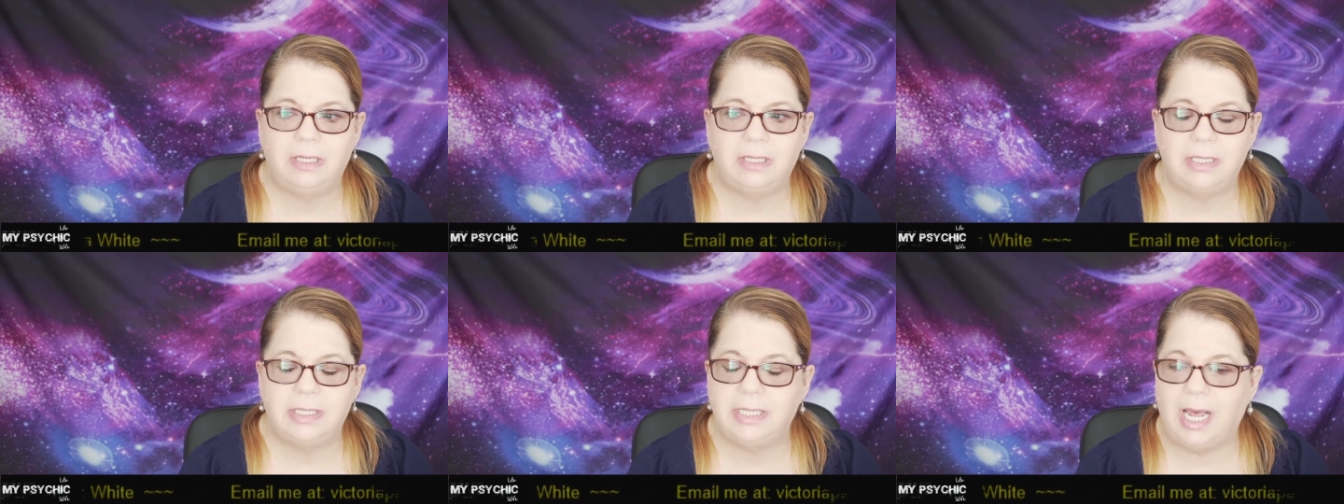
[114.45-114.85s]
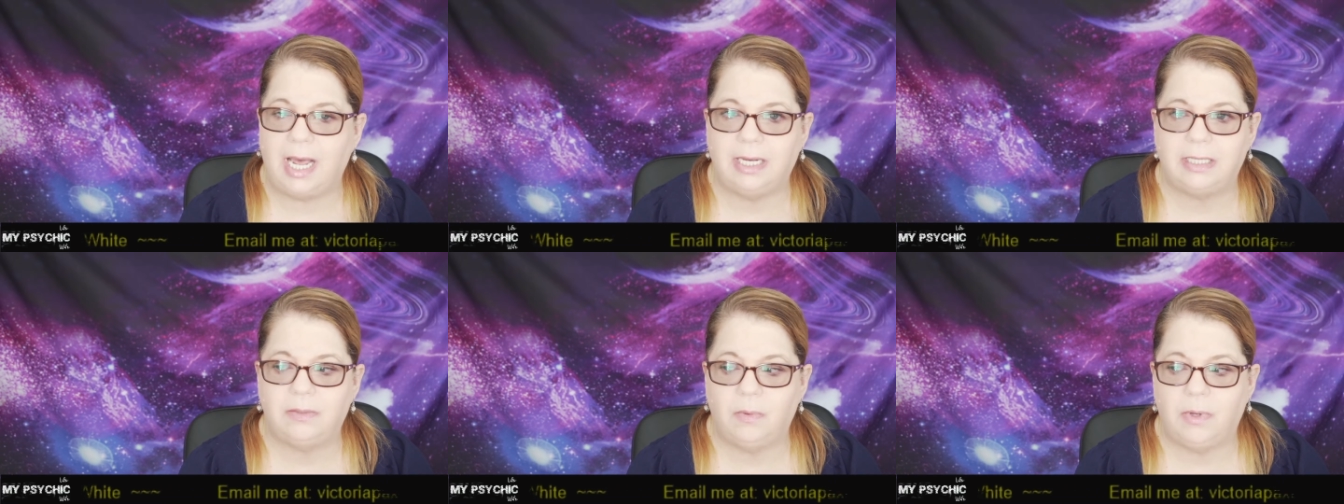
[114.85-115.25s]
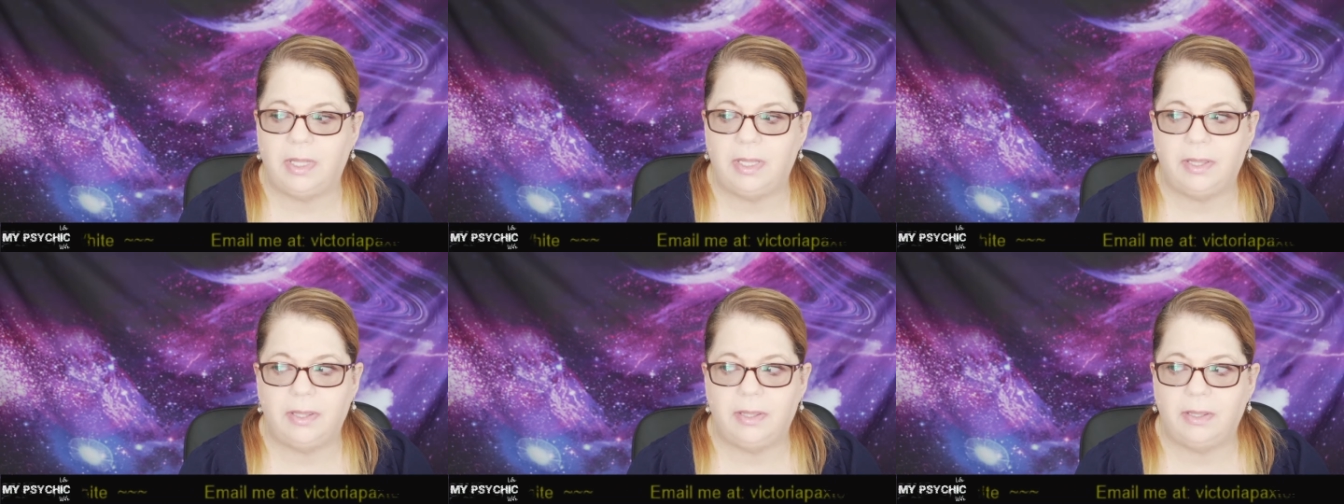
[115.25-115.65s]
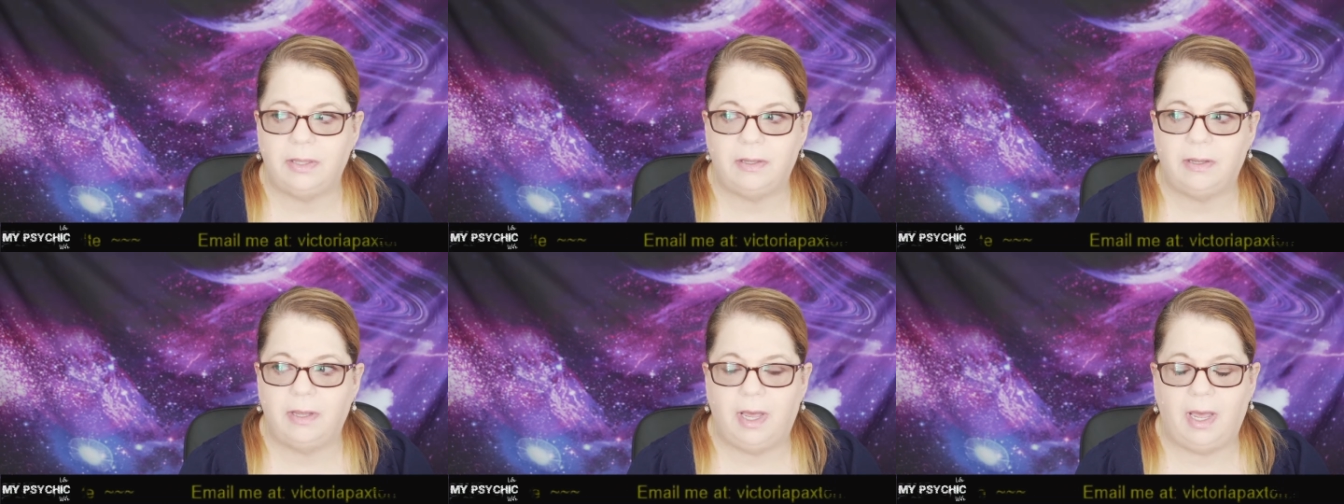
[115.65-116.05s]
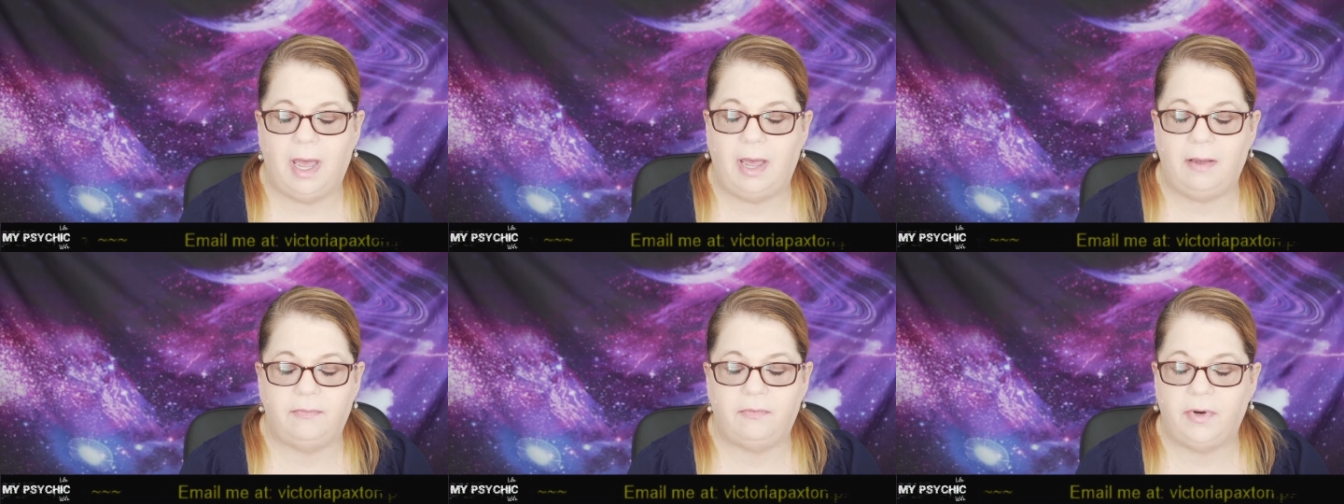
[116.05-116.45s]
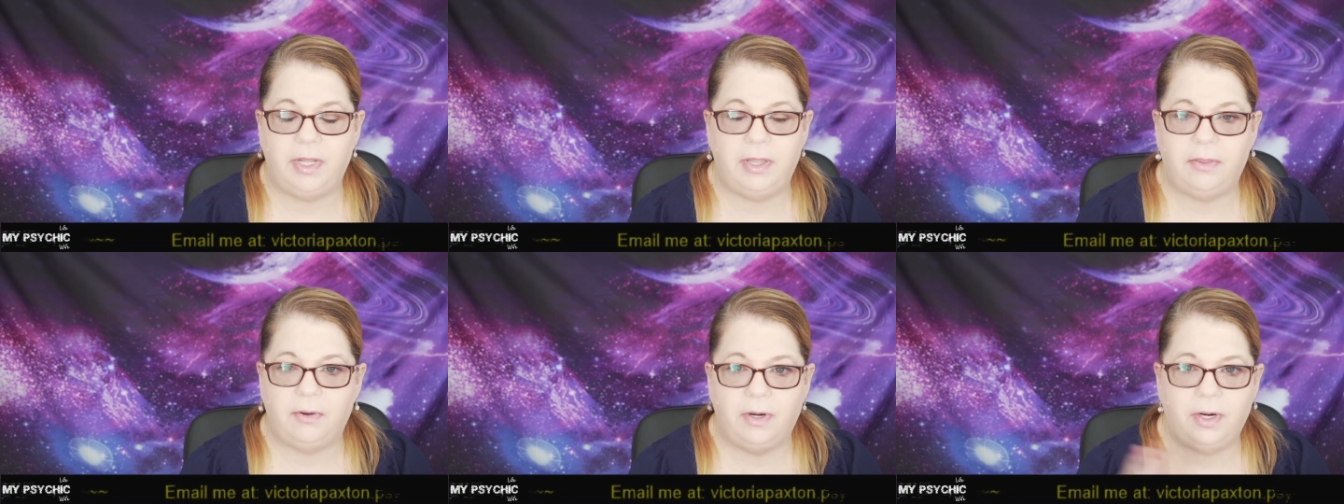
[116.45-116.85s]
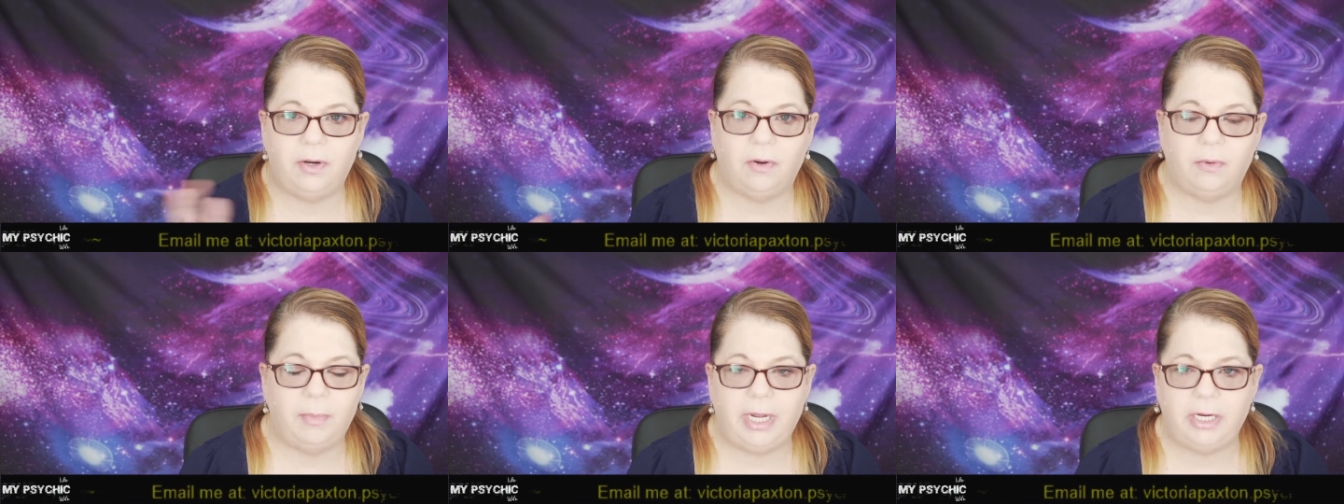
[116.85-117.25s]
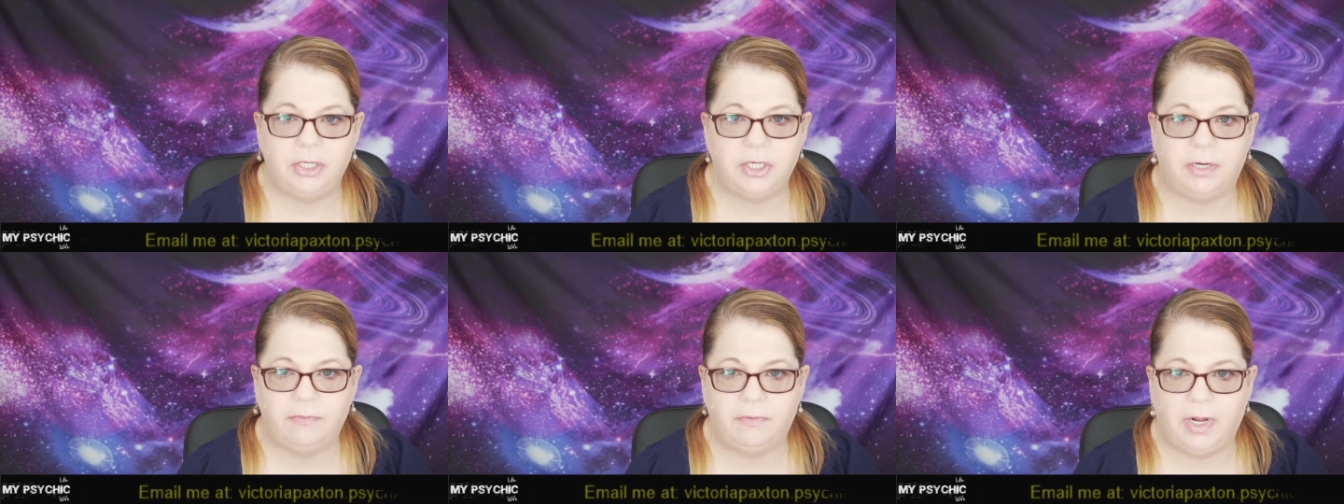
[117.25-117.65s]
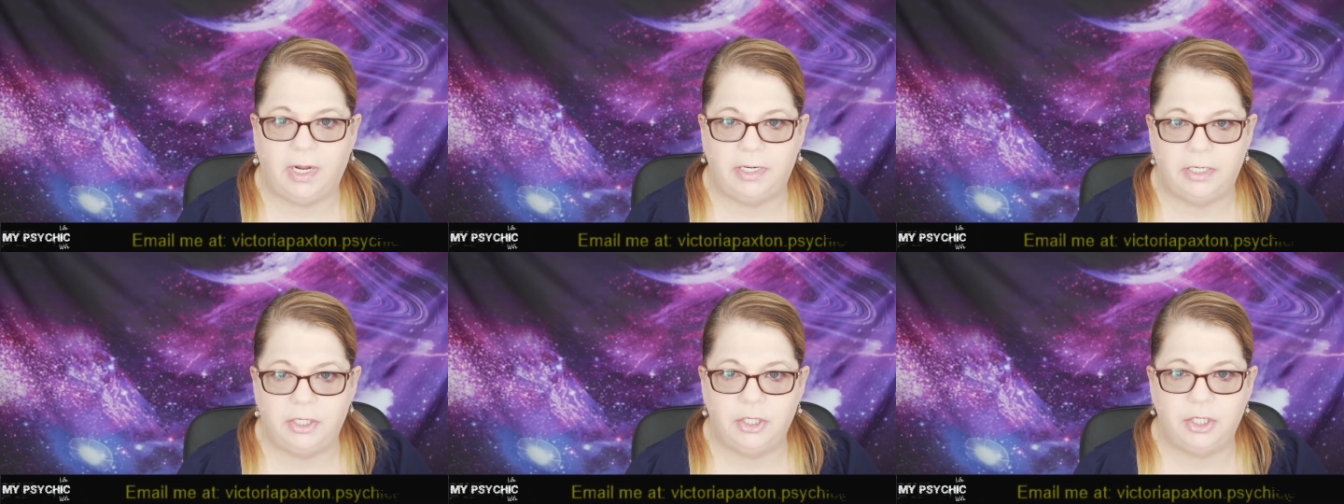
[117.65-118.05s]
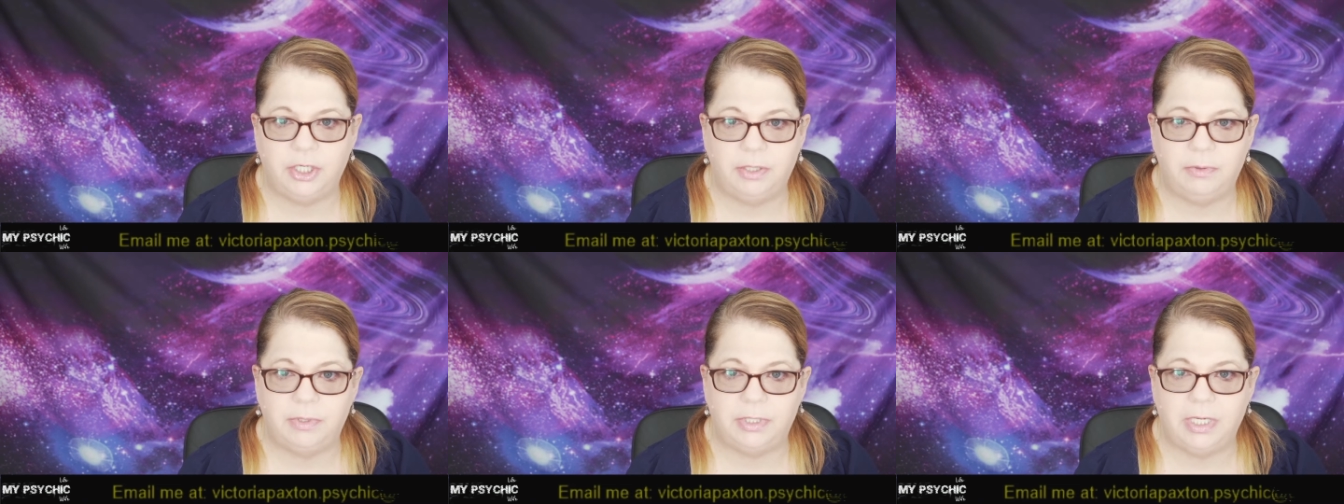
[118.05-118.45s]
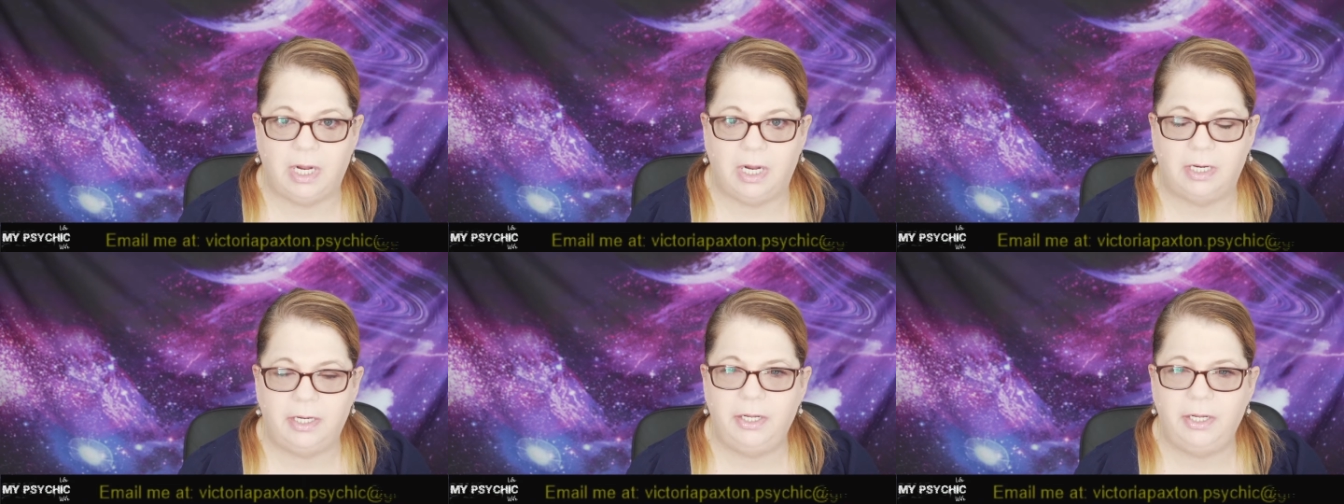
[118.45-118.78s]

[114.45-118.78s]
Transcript: sex with every 30 year old man she could find and she was young.